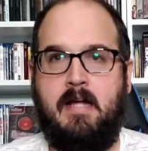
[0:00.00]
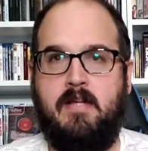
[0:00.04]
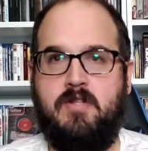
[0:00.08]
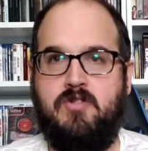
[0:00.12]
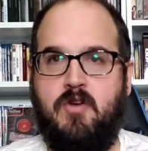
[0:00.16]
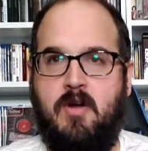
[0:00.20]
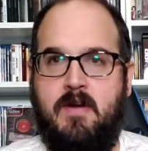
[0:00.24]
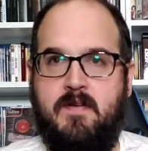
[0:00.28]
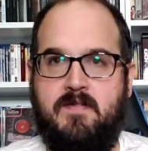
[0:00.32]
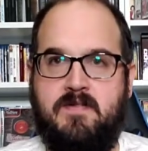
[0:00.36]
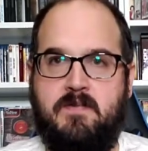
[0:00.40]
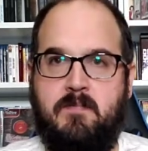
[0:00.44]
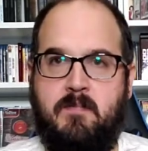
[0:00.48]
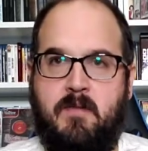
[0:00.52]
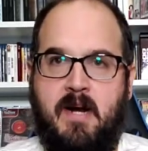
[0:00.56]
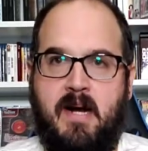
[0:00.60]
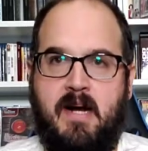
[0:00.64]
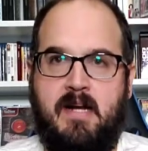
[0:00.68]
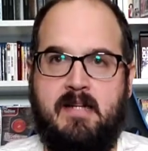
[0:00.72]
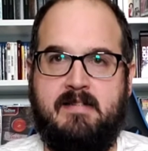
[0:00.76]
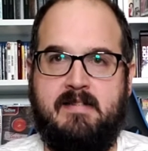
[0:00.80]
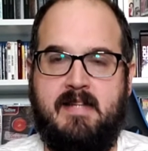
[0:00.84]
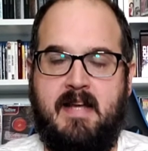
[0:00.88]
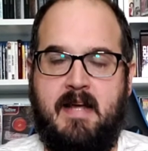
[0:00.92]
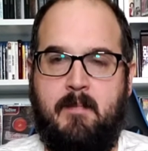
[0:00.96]
So I have some
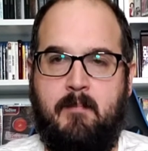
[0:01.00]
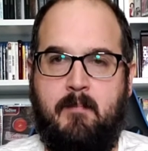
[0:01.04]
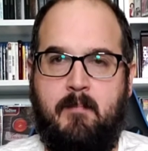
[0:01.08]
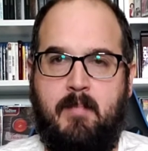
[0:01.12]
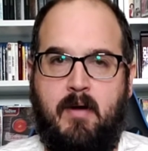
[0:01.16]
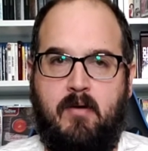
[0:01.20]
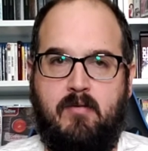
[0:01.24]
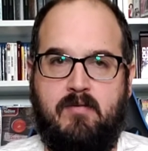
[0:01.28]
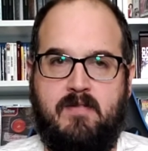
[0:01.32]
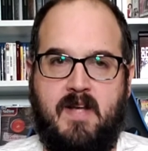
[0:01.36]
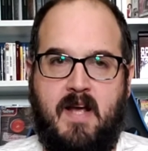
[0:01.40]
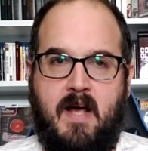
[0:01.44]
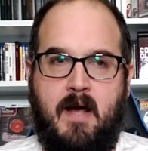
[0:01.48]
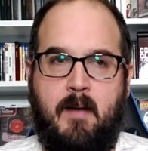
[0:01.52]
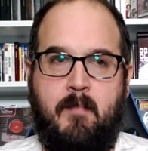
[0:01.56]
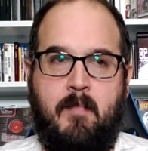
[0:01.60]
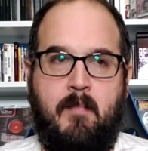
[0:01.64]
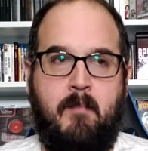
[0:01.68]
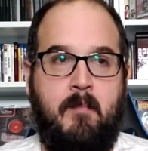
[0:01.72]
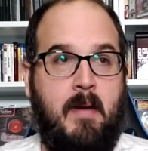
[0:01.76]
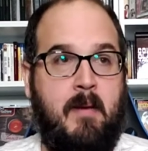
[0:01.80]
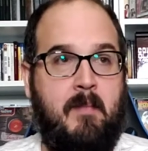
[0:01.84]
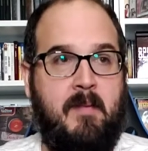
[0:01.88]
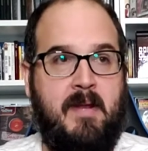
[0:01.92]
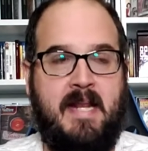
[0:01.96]
content built up.
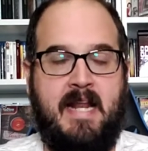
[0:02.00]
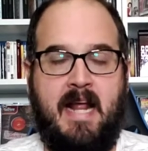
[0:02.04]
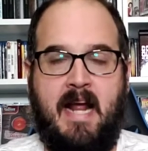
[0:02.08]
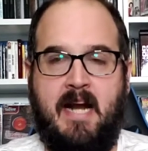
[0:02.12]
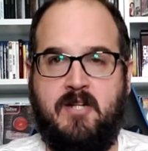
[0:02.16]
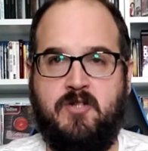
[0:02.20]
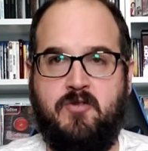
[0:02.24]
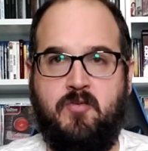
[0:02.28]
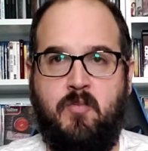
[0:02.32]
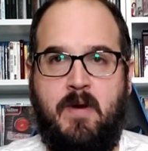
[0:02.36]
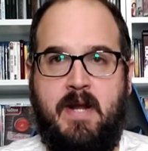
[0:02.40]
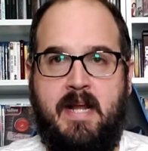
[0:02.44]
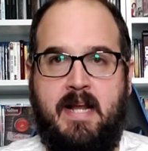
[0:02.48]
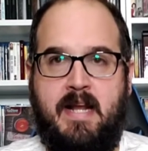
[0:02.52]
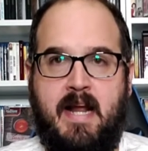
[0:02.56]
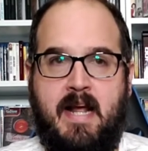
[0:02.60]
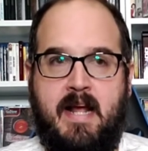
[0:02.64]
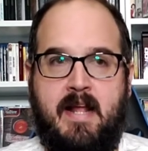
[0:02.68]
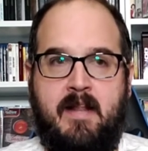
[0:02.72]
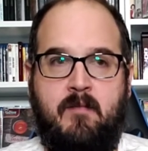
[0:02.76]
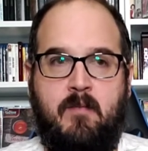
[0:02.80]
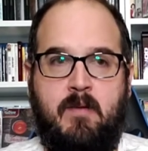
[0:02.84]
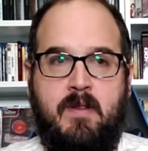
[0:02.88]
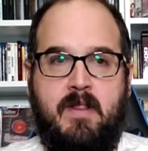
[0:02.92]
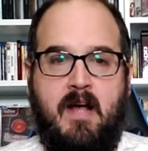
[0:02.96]
Maybe next
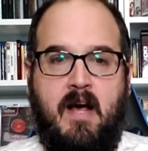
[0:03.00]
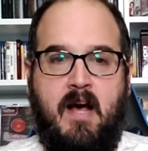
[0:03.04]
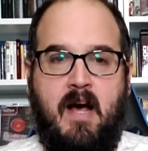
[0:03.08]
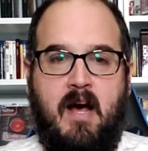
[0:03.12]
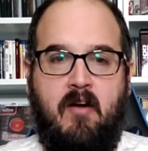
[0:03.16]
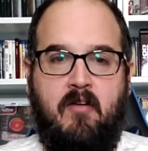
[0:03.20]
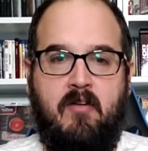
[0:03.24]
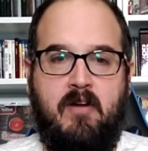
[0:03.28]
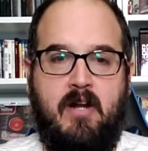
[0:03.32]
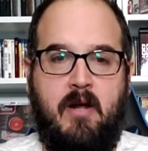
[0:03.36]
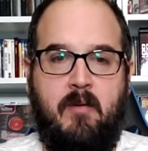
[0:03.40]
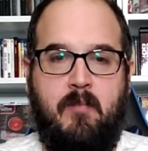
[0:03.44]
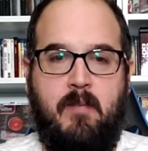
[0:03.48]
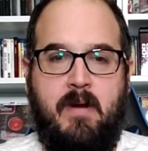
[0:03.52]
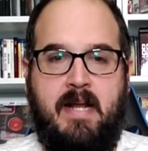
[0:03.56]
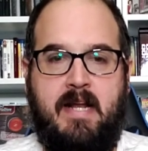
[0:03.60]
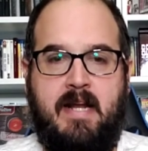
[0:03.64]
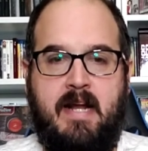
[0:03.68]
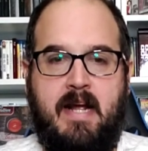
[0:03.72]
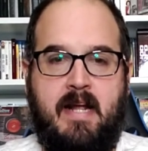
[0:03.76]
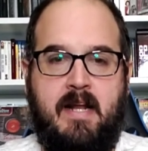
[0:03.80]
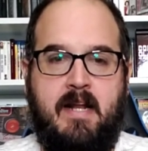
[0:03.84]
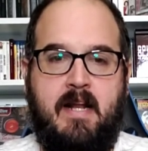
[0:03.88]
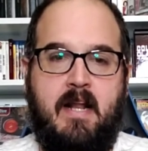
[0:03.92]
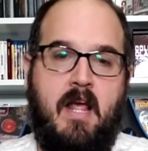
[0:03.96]
weekend with the holiday
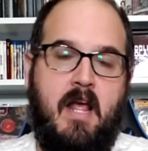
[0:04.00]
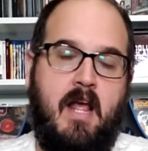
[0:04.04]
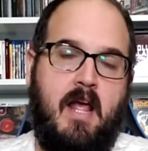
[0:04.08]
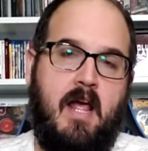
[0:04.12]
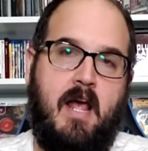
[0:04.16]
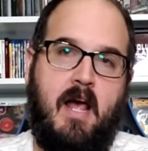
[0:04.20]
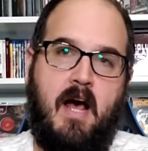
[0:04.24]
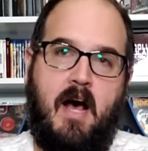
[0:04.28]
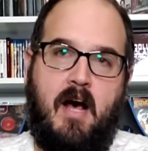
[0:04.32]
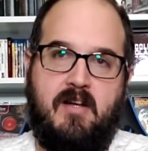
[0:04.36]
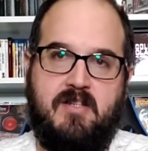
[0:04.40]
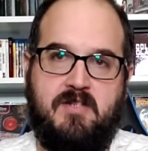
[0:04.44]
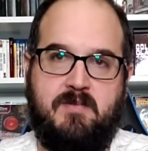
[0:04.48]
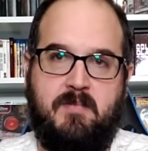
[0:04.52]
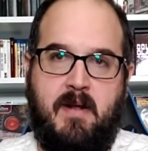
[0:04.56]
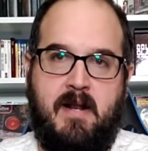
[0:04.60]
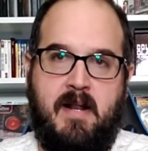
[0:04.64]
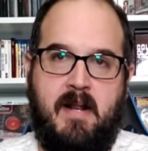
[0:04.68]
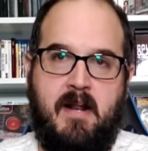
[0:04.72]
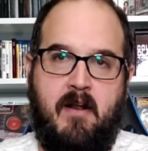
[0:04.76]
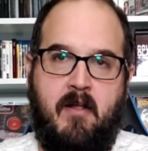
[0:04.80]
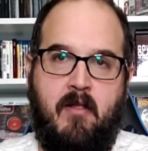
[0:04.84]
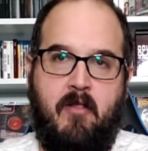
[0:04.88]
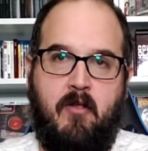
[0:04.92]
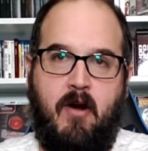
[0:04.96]
weekend, I'll spend
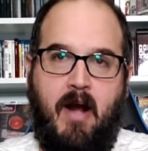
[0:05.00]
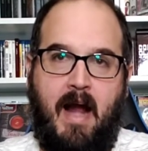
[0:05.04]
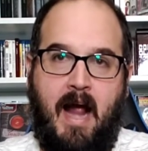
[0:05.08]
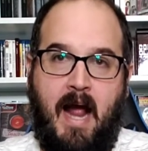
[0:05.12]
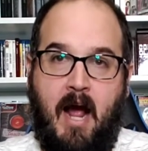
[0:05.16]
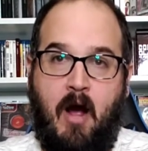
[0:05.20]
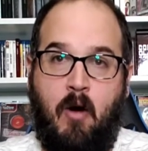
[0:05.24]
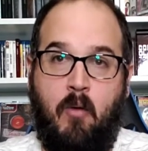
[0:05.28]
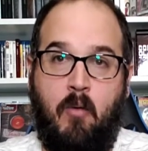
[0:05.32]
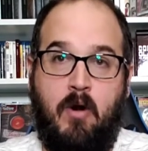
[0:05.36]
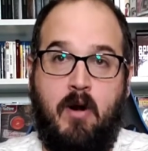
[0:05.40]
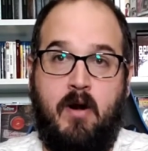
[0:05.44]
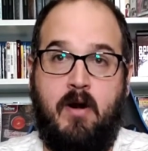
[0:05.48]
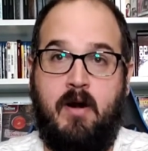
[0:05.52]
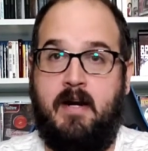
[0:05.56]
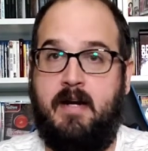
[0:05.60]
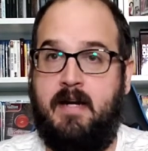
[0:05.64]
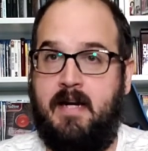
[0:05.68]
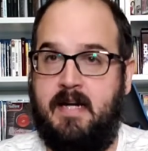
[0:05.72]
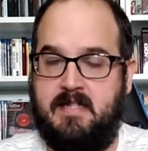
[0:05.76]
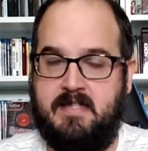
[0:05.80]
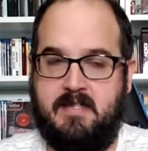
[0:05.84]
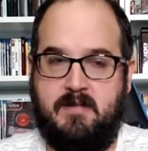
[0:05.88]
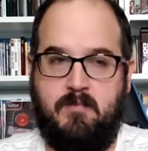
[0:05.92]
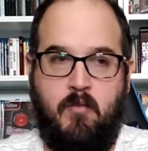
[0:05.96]
another hour and
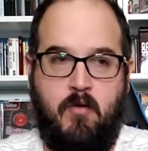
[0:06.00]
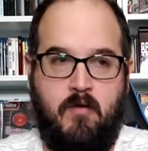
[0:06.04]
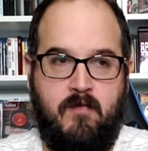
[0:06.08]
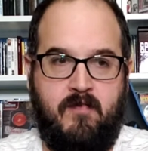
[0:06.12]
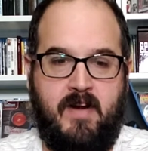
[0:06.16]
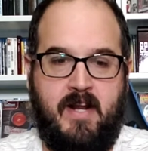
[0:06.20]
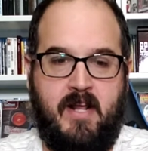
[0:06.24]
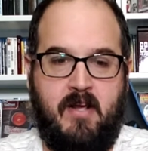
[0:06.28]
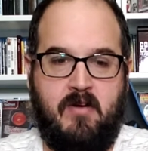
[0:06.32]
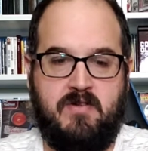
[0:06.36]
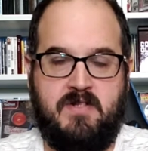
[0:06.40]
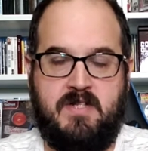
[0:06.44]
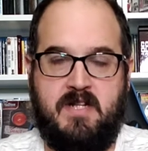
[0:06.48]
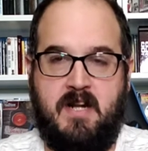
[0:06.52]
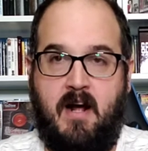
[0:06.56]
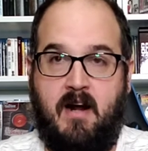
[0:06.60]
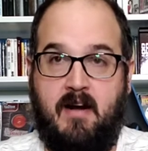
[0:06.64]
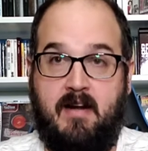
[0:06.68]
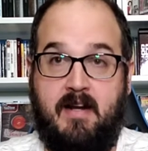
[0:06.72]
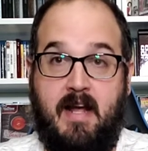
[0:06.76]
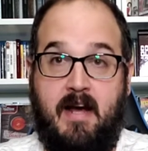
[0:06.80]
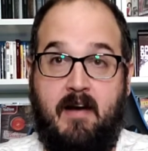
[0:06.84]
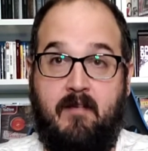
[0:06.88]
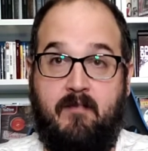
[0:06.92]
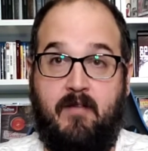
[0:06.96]
get some more videos
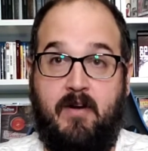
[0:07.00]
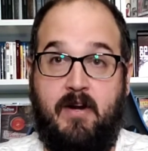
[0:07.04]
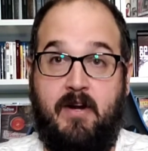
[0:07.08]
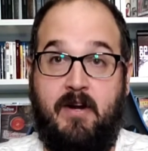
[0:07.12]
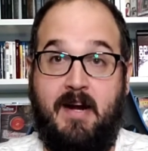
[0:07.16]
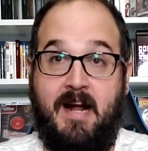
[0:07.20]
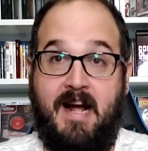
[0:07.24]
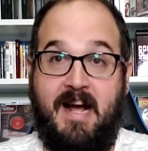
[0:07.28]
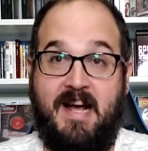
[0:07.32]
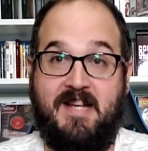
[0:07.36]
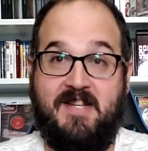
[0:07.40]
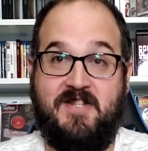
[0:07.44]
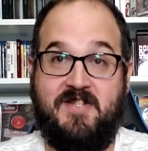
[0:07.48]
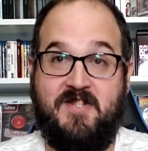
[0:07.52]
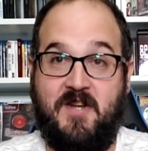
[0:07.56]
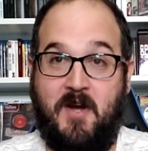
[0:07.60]
knocked out for you guys.